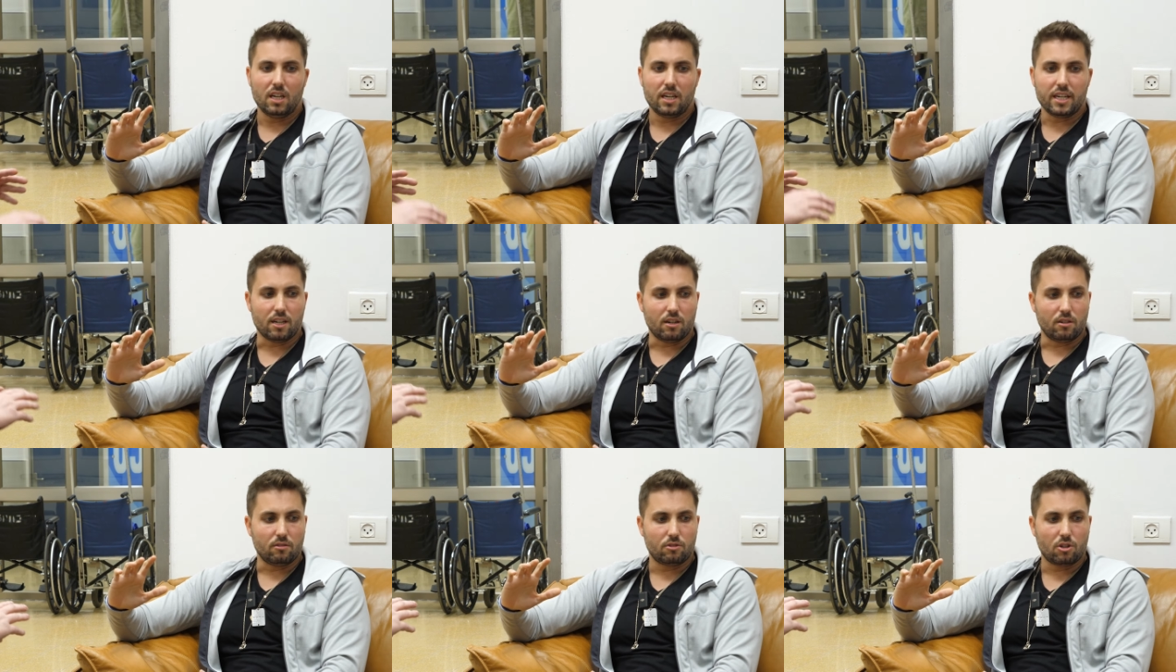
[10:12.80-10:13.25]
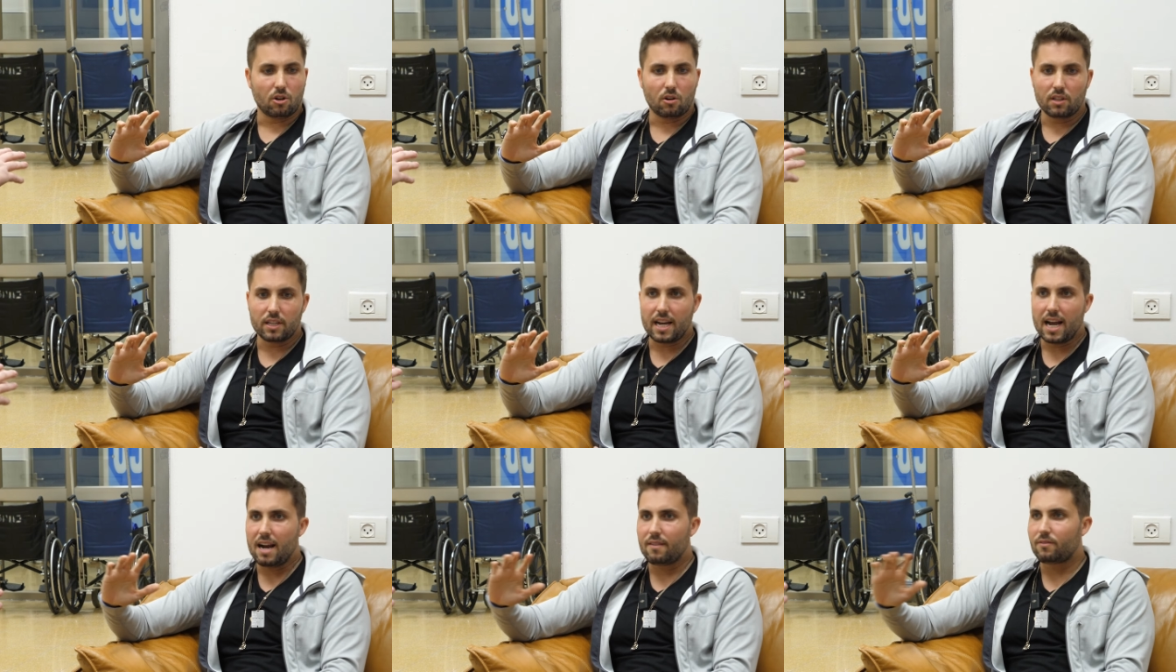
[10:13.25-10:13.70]
you know,
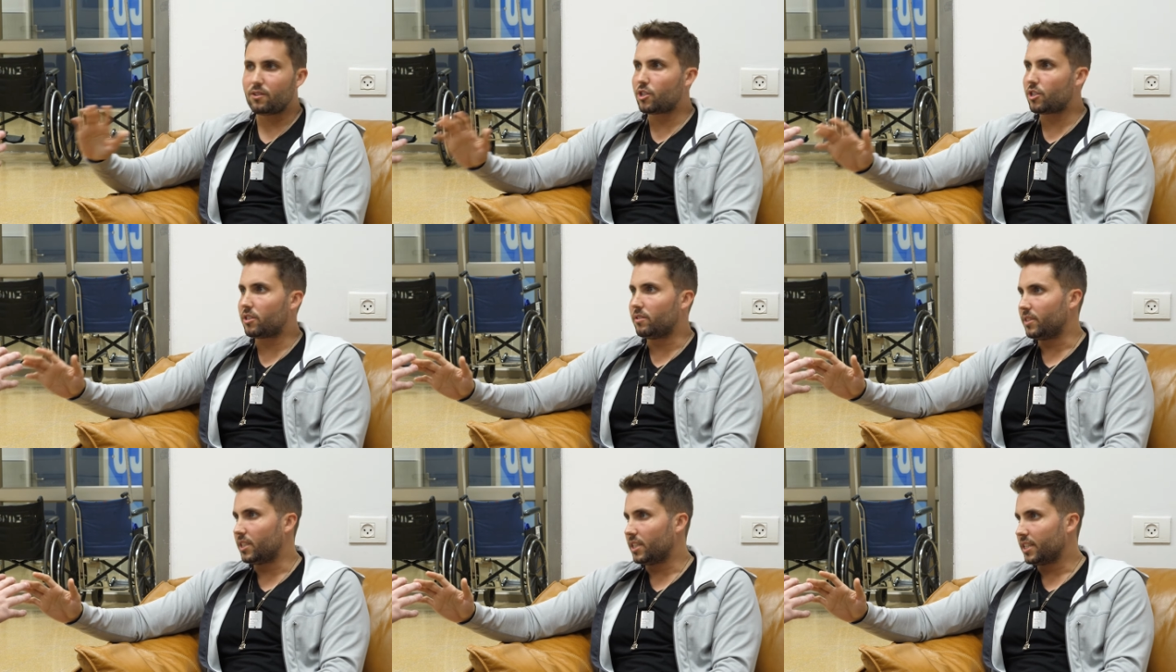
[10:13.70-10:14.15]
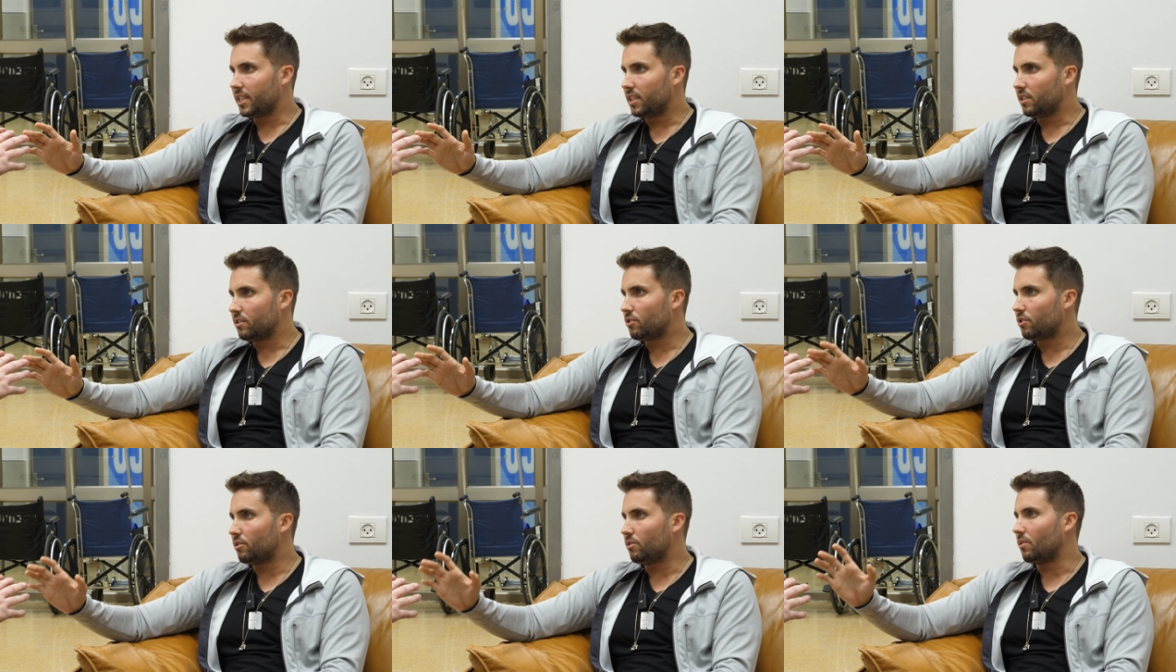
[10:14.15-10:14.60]
totally average
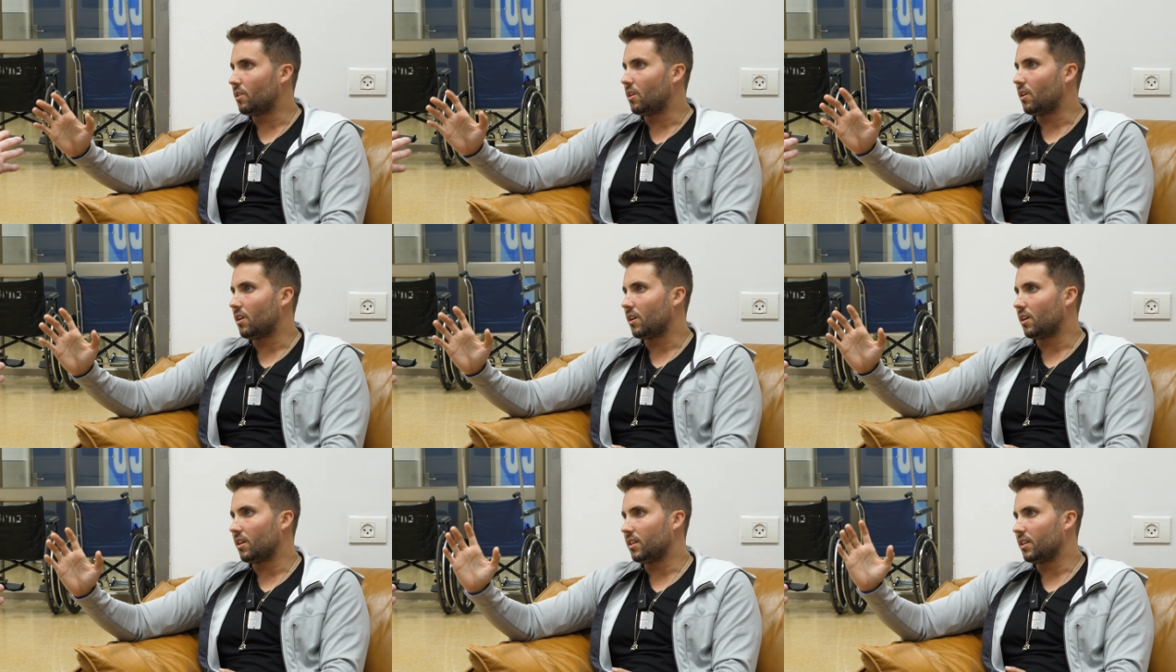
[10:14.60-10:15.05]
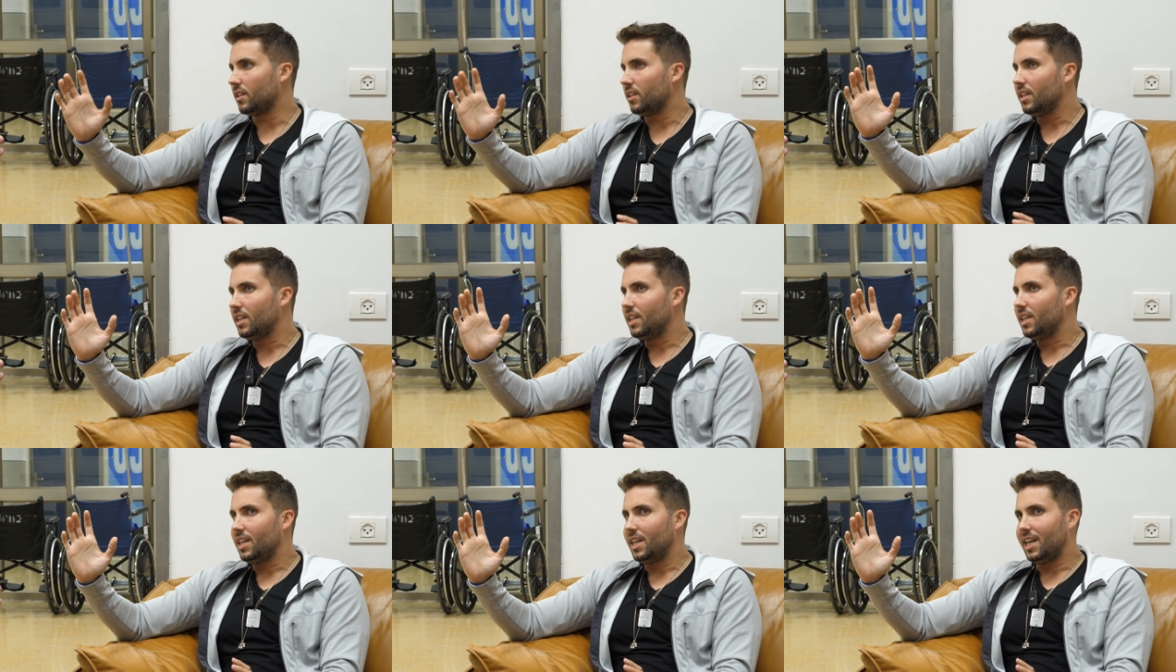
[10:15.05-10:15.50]
civilians who are
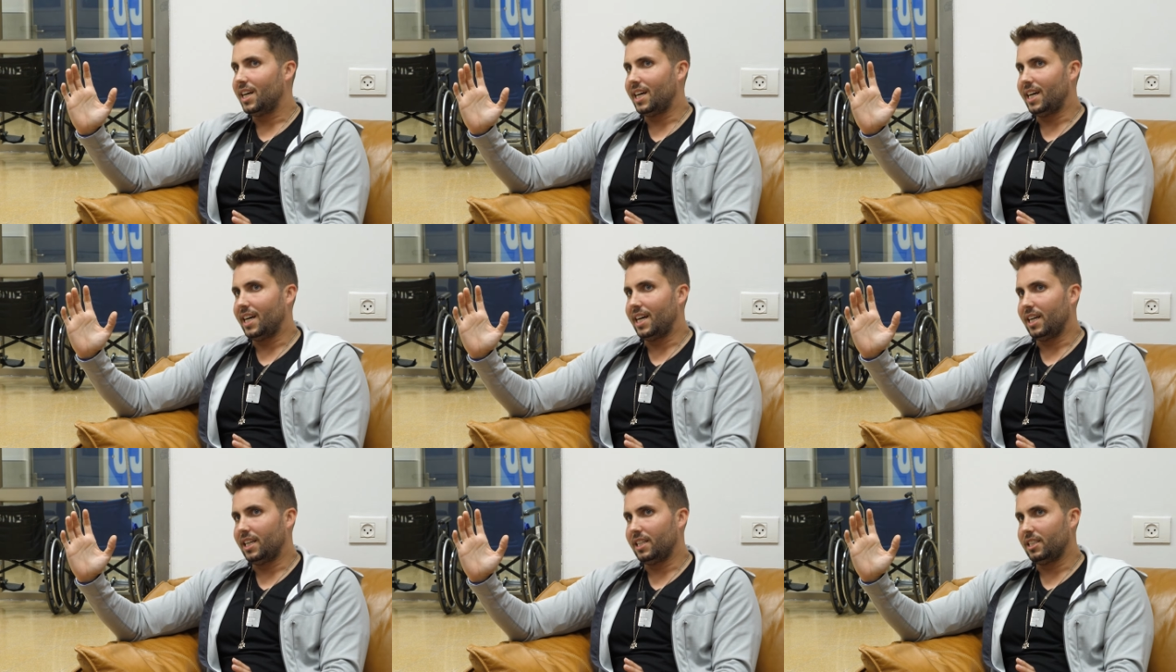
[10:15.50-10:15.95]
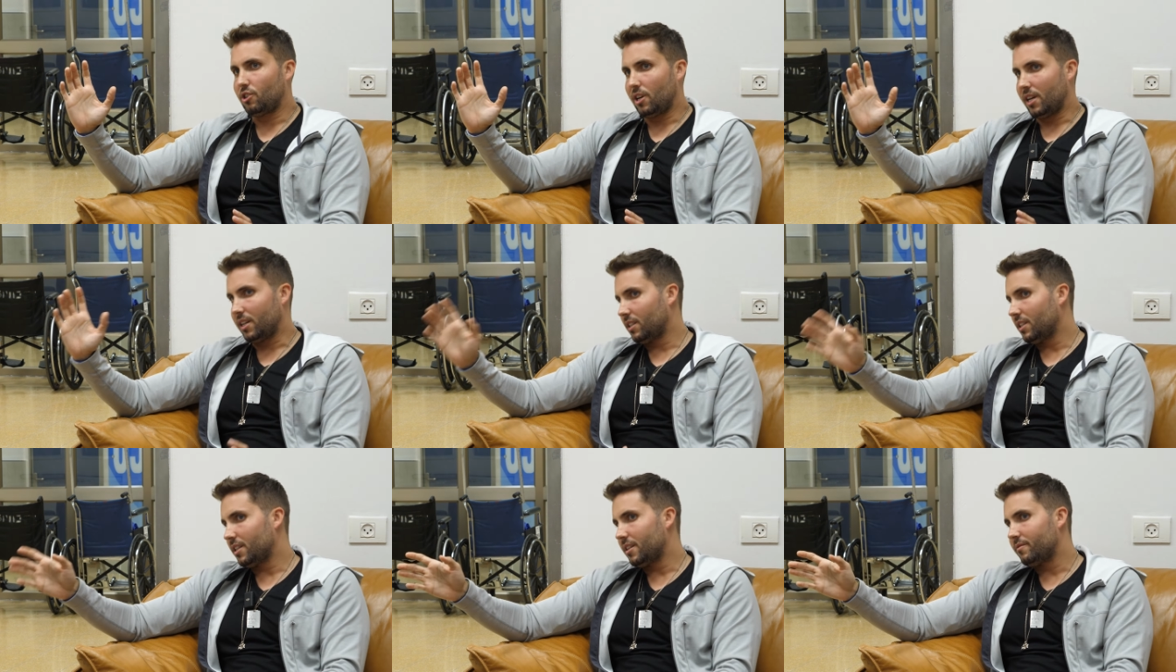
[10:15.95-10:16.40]
uh,
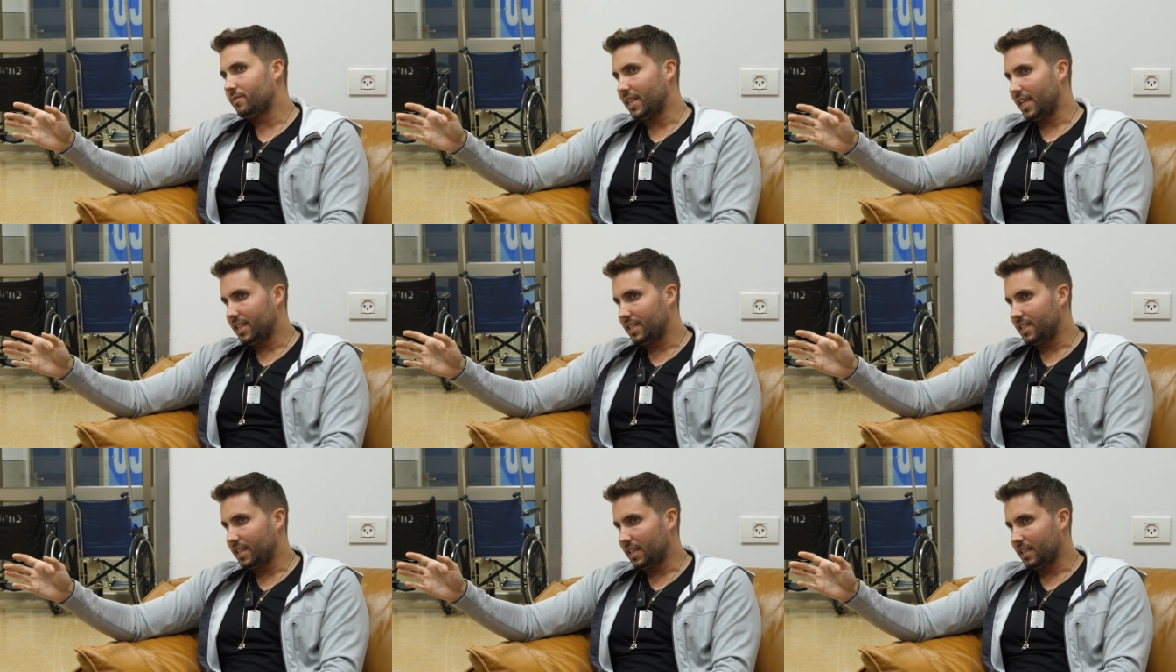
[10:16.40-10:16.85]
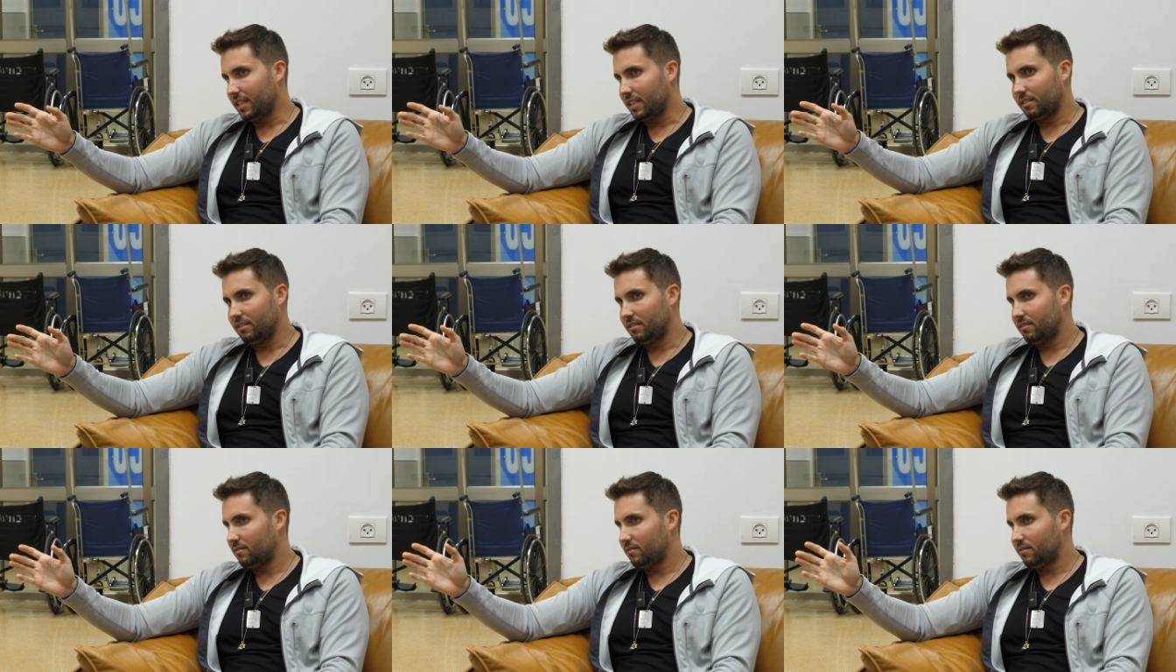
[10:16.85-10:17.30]
trying to live
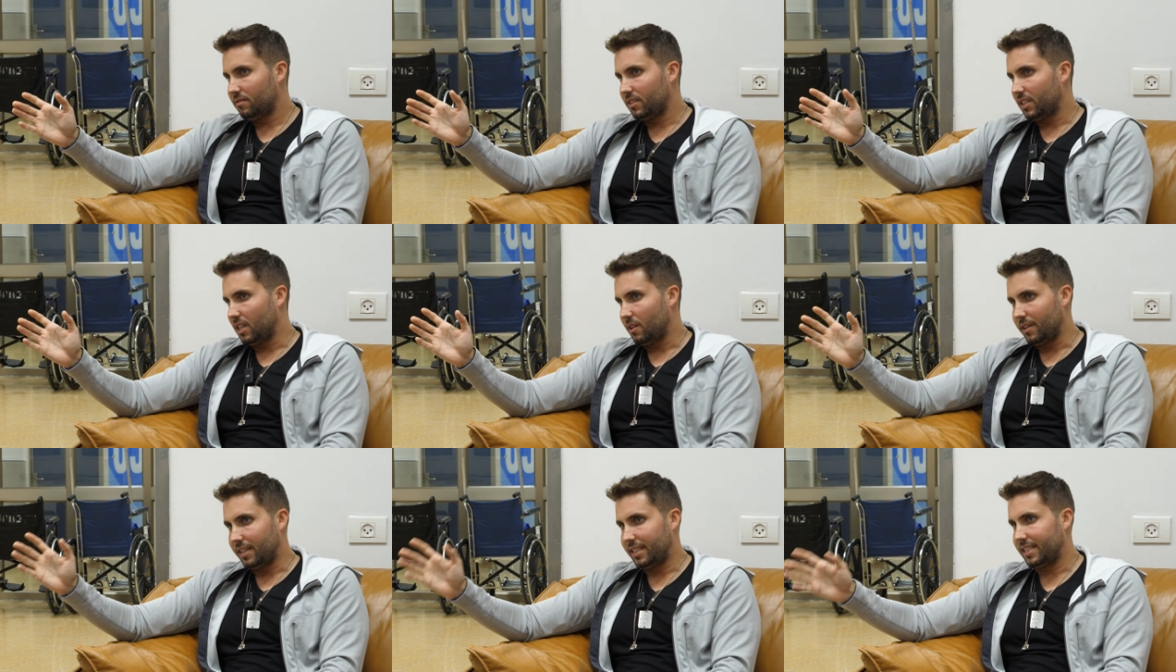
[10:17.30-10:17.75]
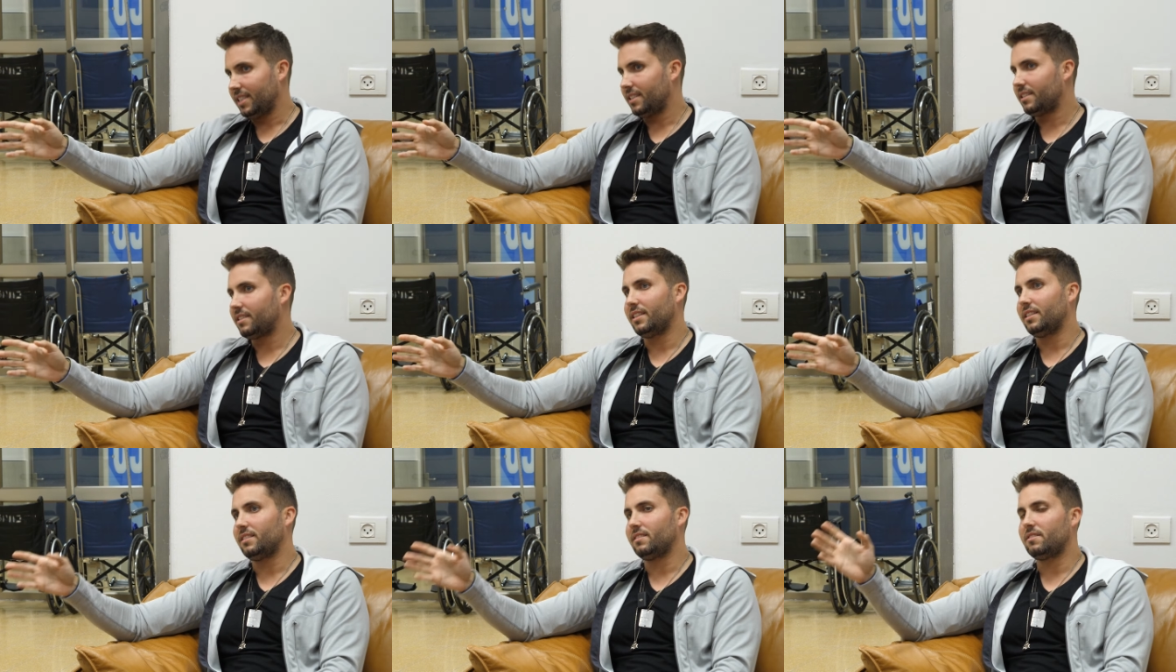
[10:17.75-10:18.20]
day-to-day, -day, you know,
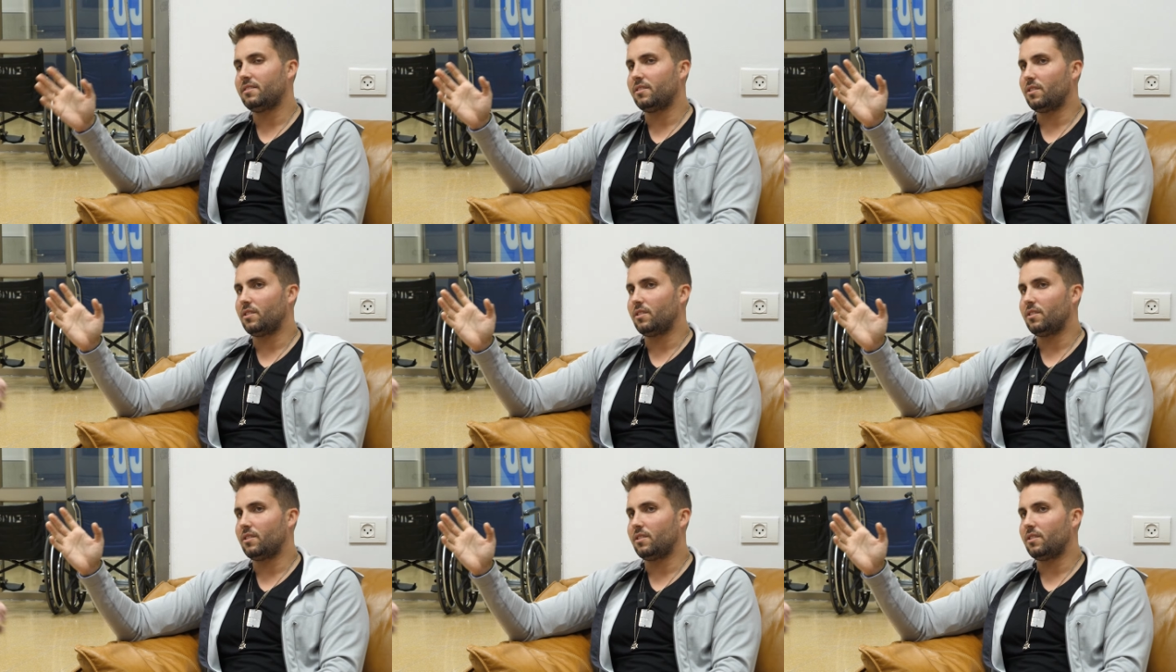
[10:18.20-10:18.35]
existence.